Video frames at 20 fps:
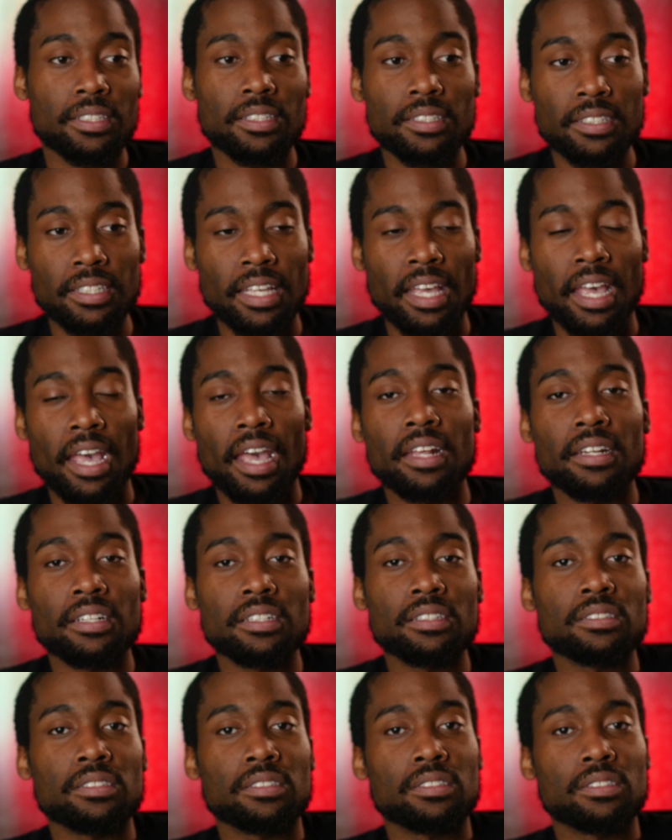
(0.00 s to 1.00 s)
is
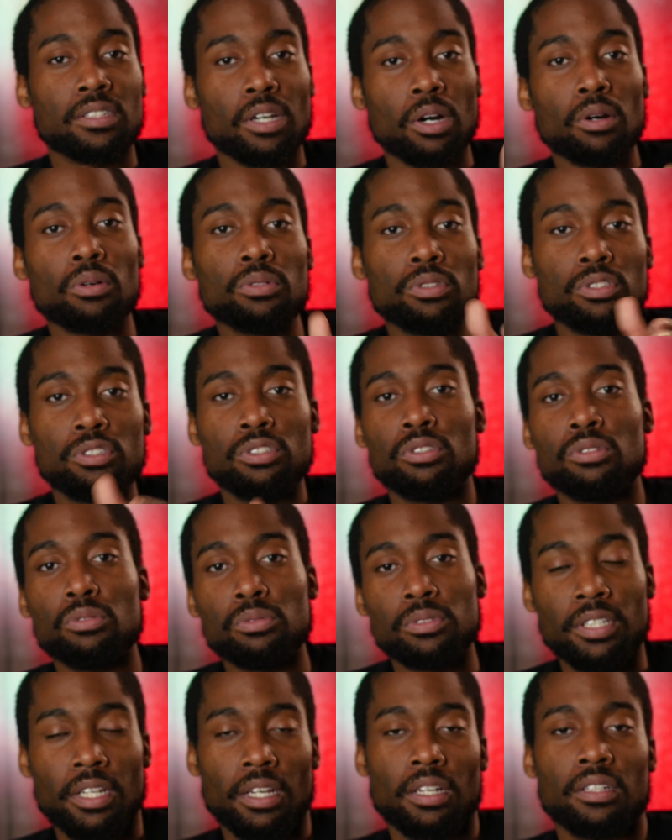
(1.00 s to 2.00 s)
Canon's go-to
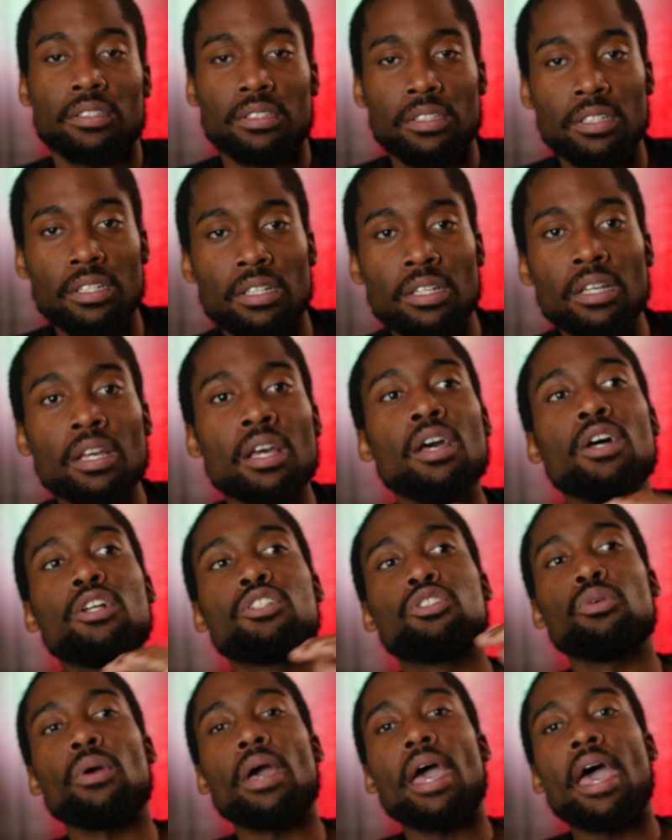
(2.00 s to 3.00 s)
technique
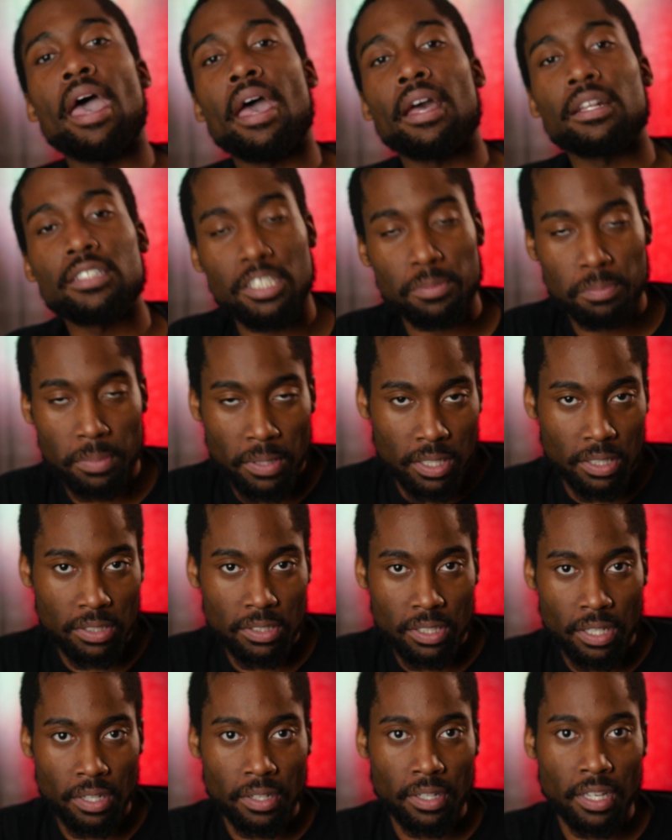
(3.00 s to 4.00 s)
to add speed to
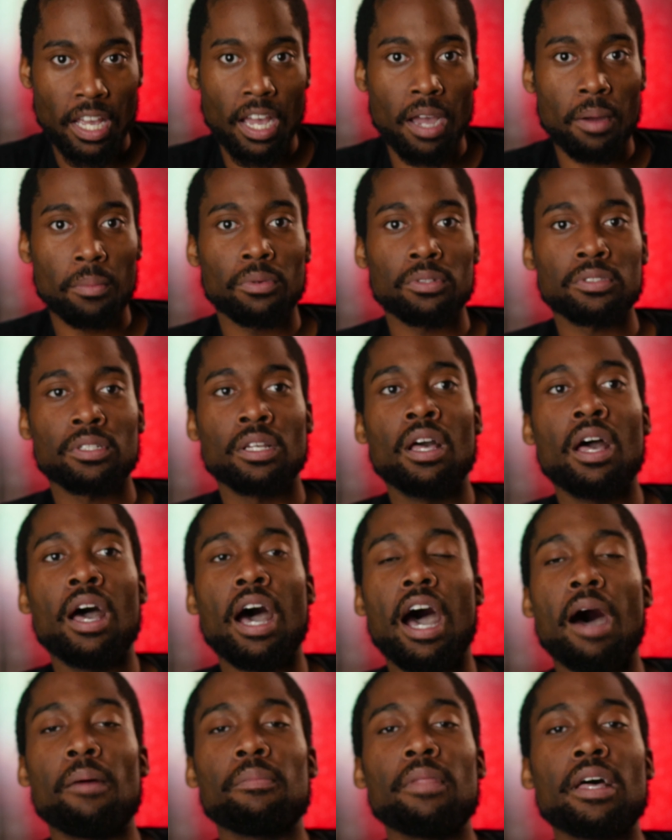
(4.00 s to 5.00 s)
their cameras.
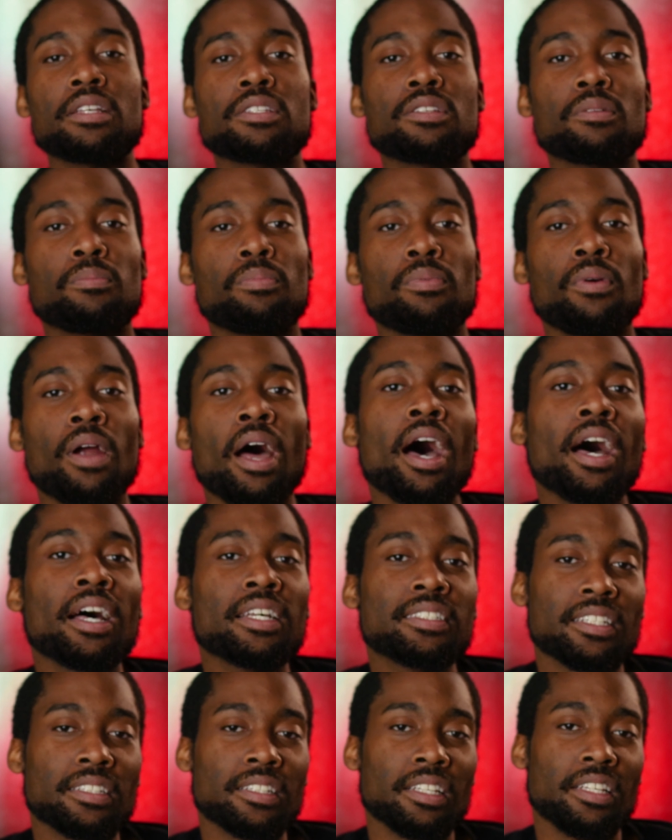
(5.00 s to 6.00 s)
I'm not
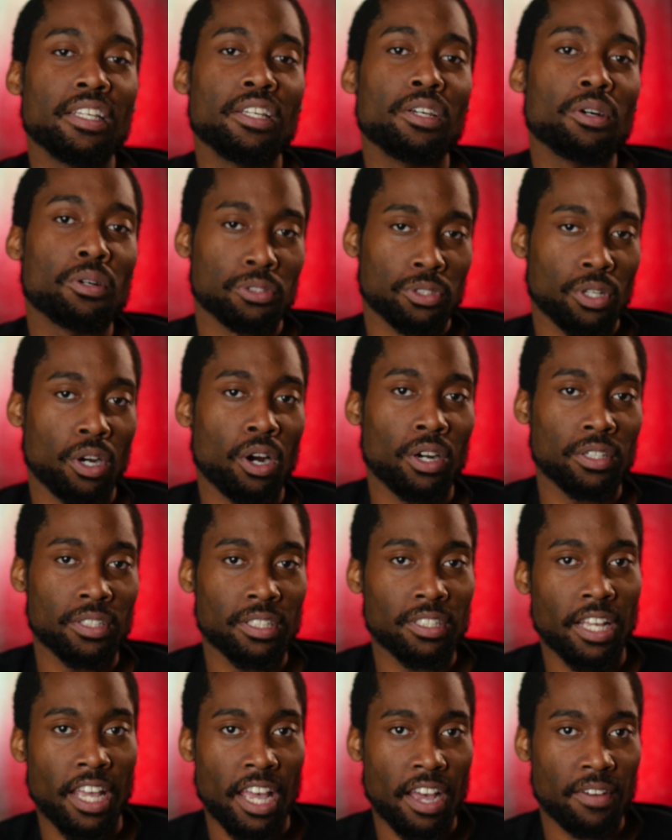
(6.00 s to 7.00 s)
surprised that the Eos-R
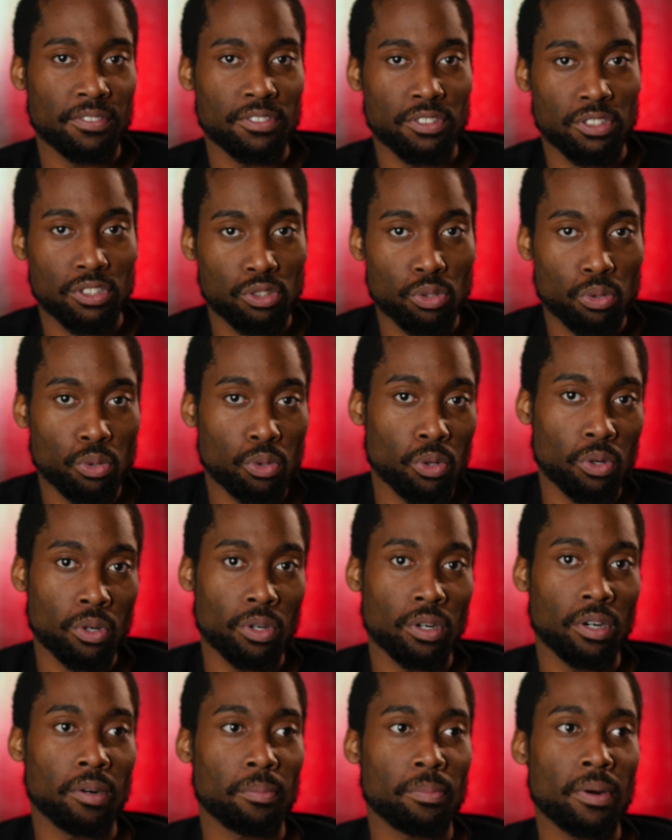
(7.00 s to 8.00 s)
didn't have
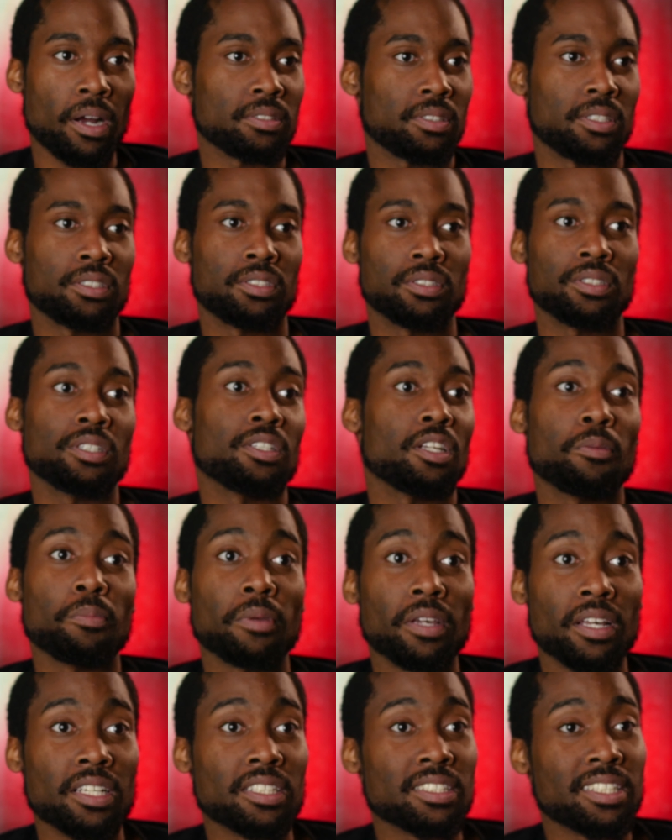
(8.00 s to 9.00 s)
dual processors in there,
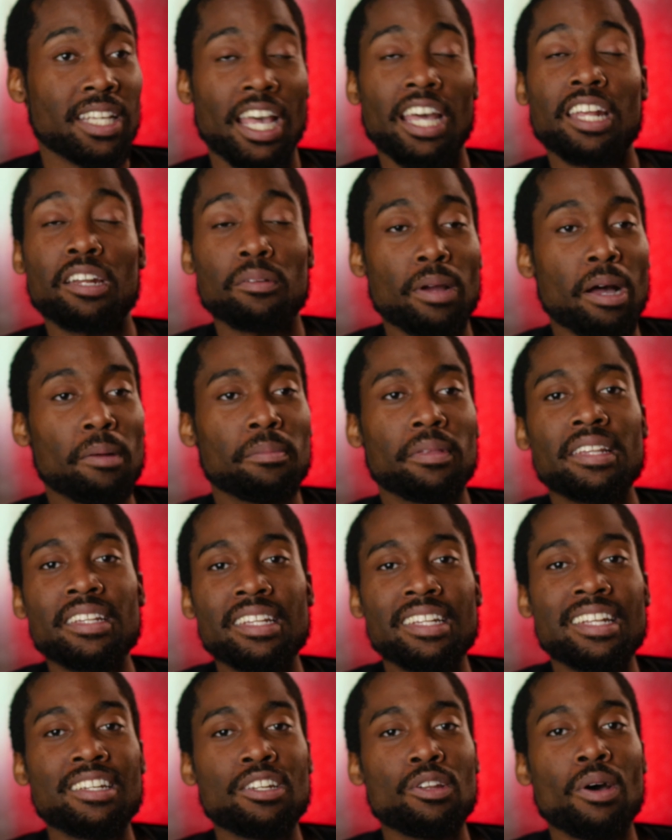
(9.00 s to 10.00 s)
because Canon probably
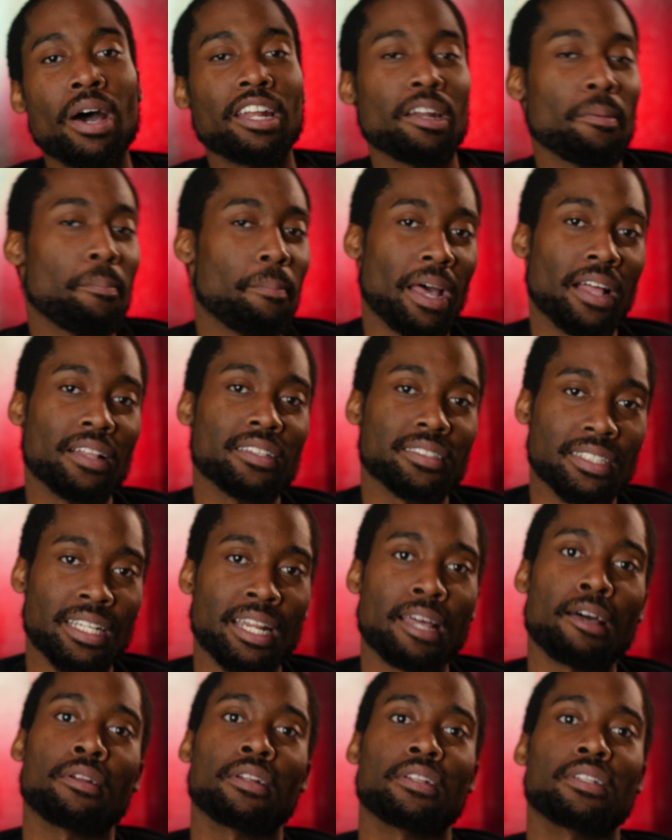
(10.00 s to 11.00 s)
didn't know how to balance it
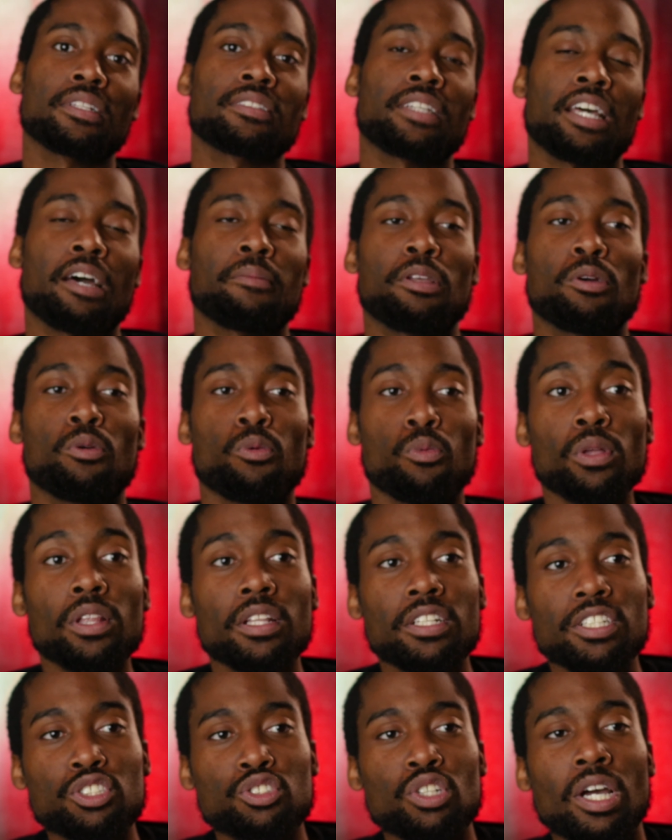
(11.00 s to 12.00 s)
out at the time. They were really
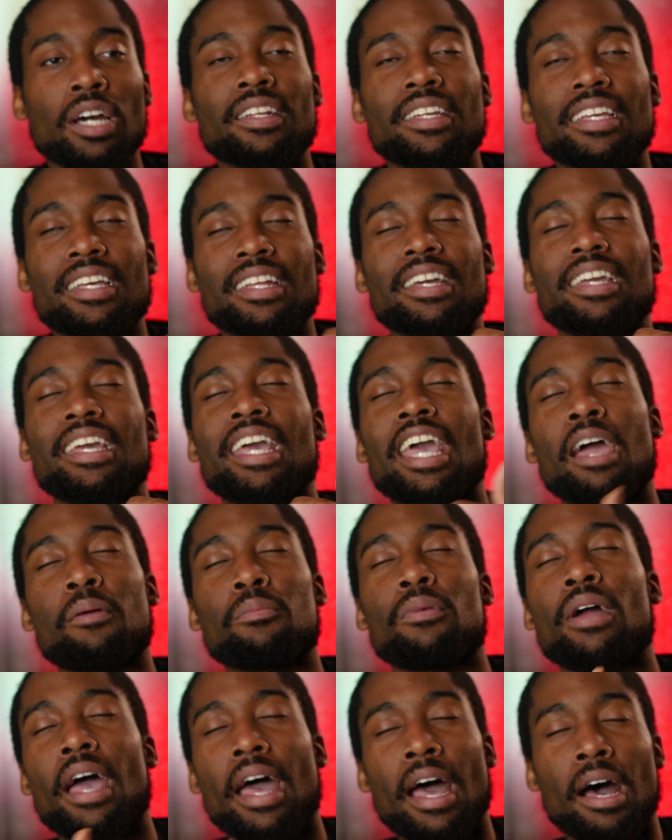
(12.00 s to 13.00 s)
just trying to get a
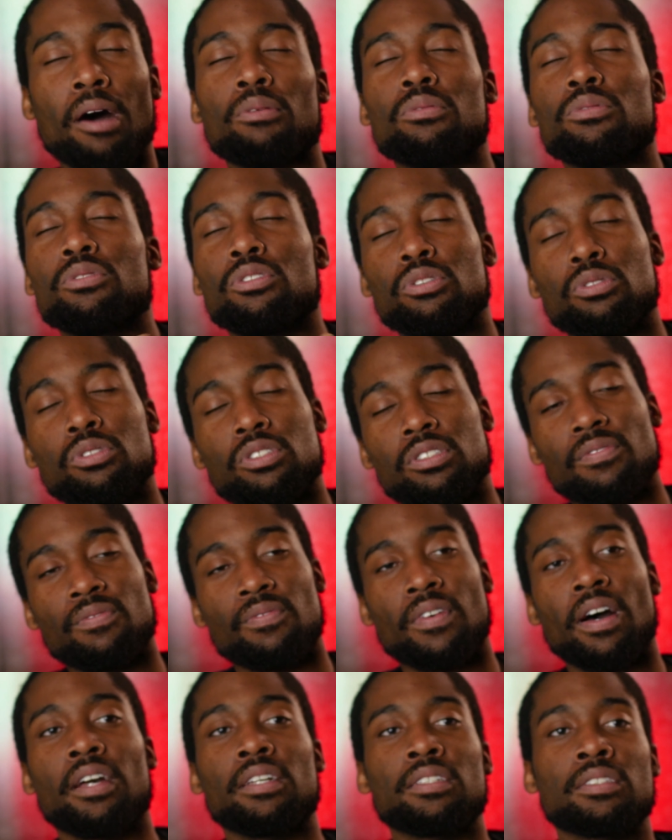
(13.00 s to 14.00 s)
camera out to
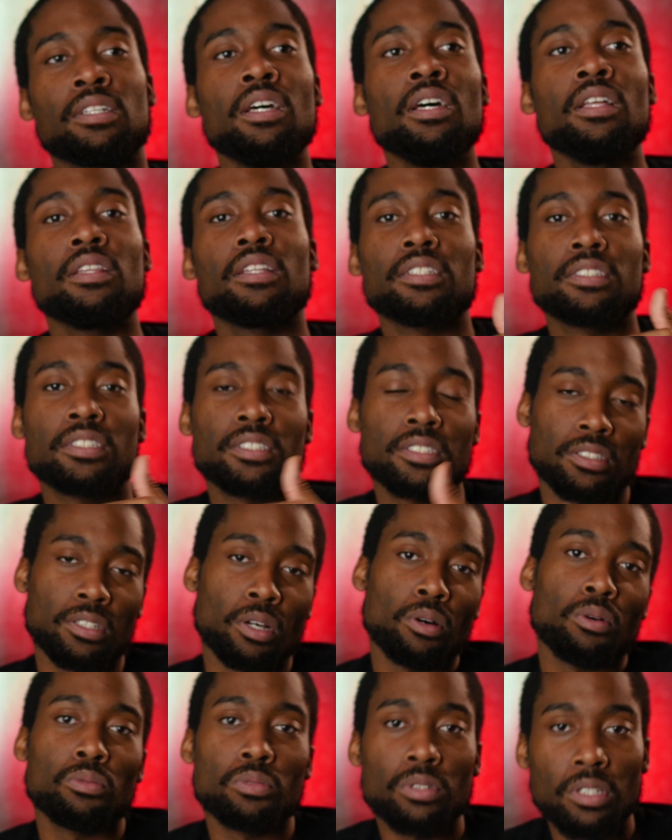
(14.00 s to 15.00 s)
suffice the
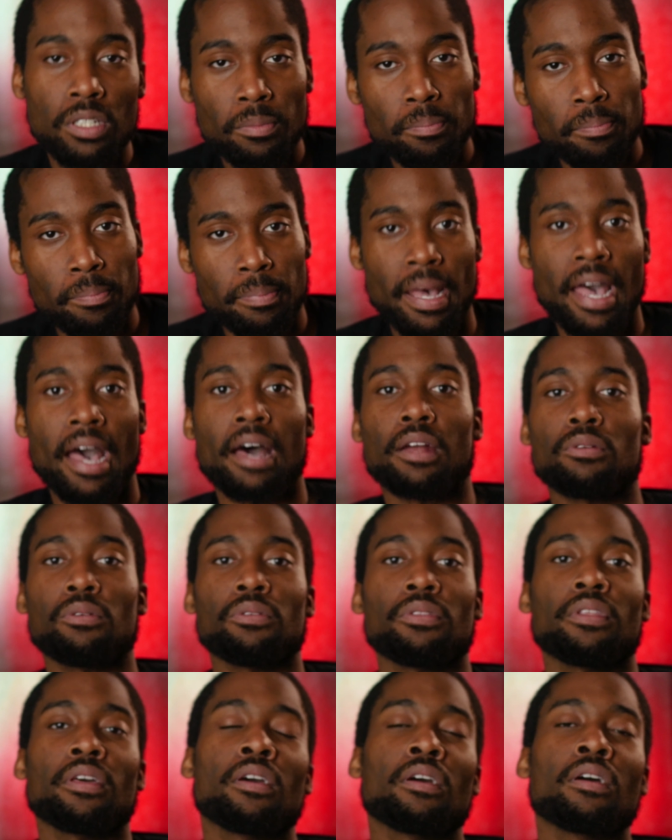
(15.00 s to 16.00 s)
Sony battle
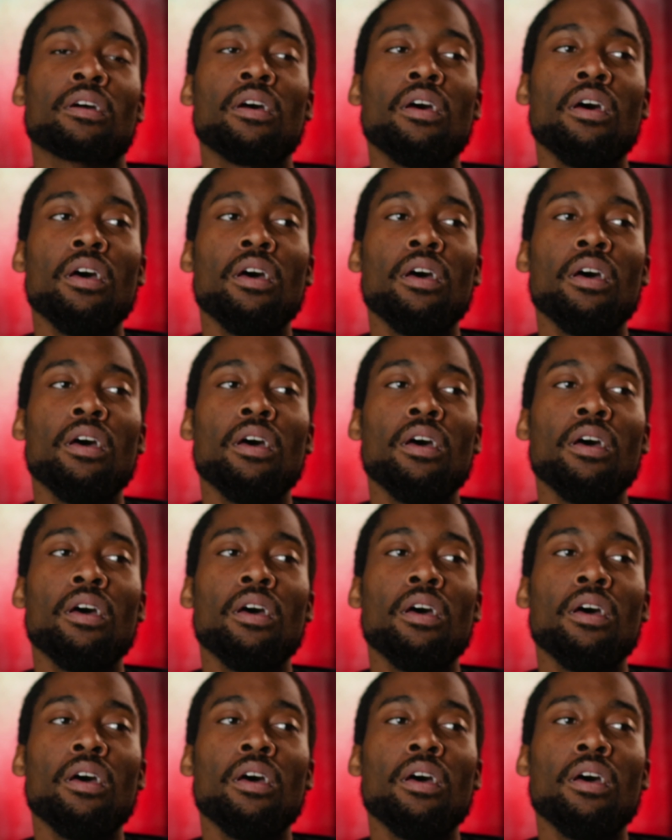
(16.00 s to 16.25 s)
there.